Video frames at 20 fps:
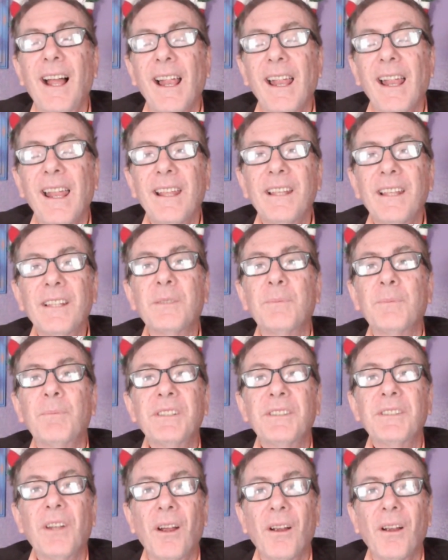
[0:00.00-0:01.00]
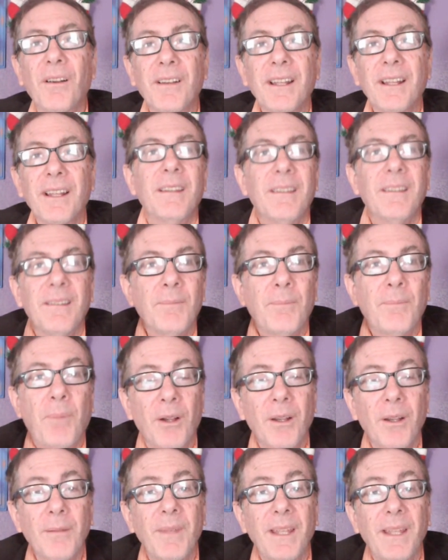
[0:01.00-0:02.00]
It's bizarre. And
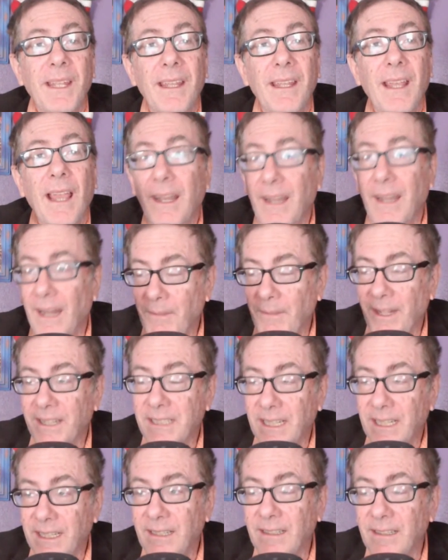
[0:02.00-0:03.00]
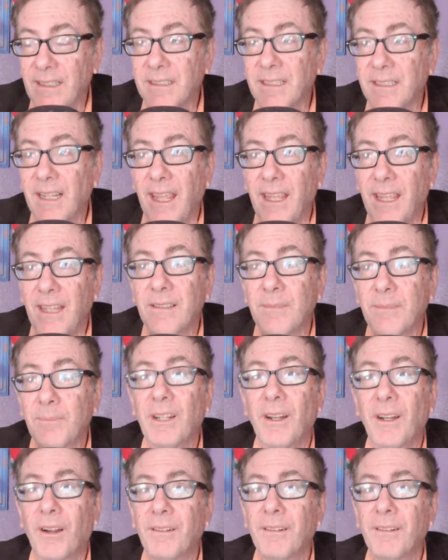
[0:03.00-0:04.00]
part of me, and I'm not saying in this case,
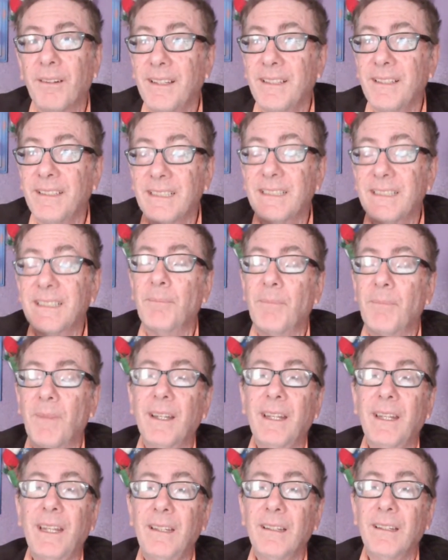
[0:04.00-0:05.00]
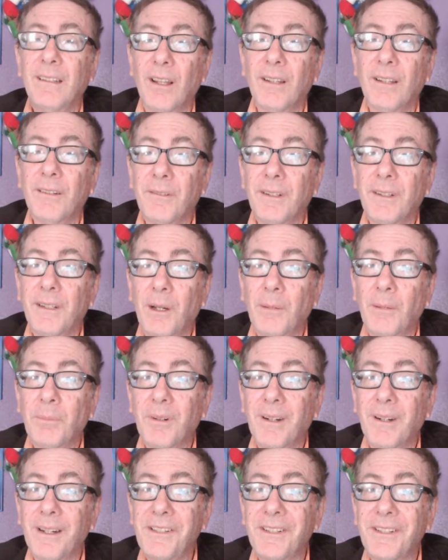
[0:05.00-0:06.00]
but is this a money laundering
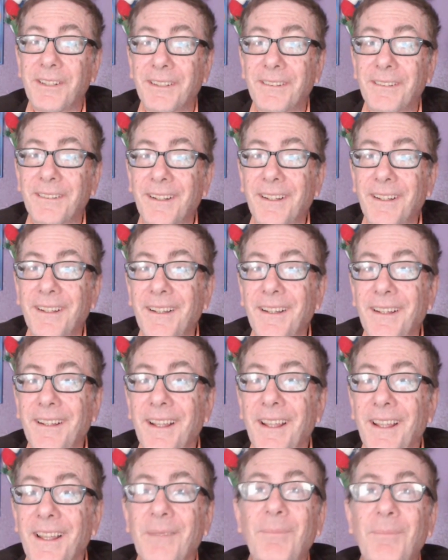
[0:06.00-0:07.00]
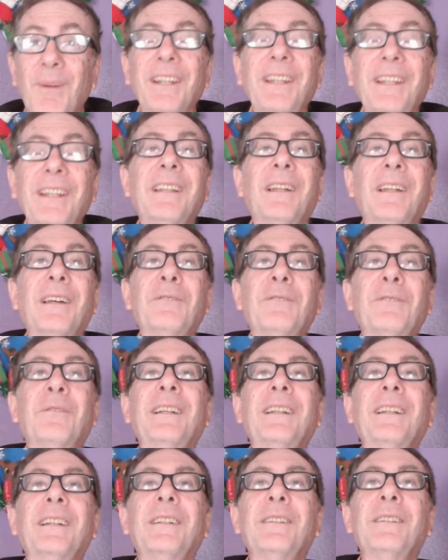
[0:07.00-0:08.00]
operation? And money
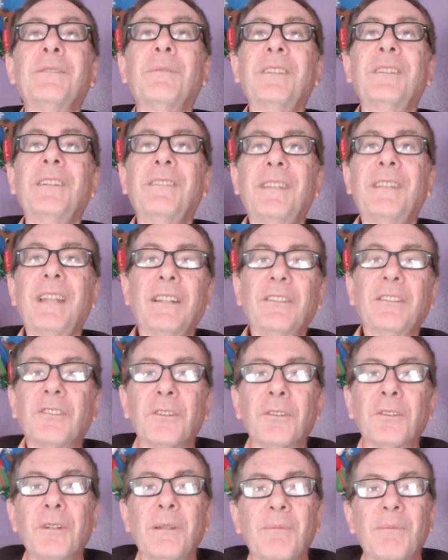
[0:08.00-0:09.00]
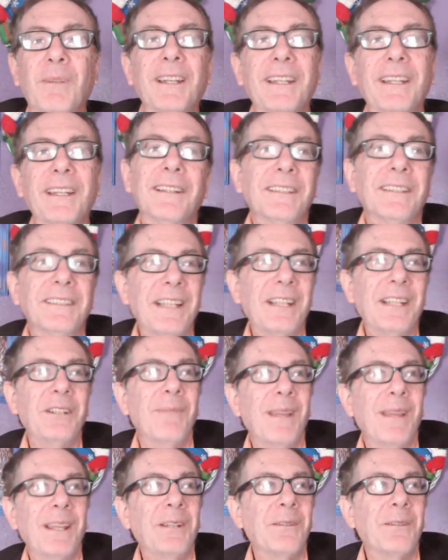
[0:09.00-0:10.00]
laundering is when you take dirty money. Let's say you
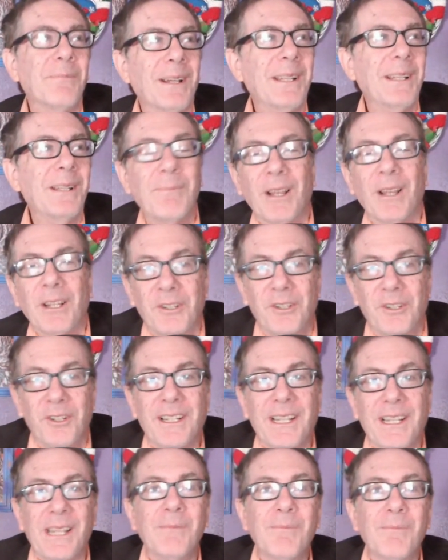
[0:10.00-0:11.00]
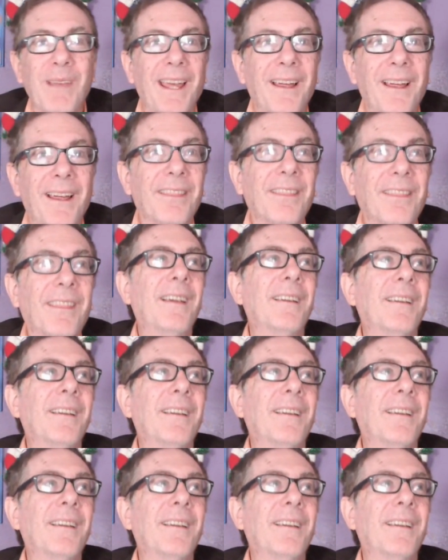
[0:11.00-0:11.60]
make your money by cooking meth.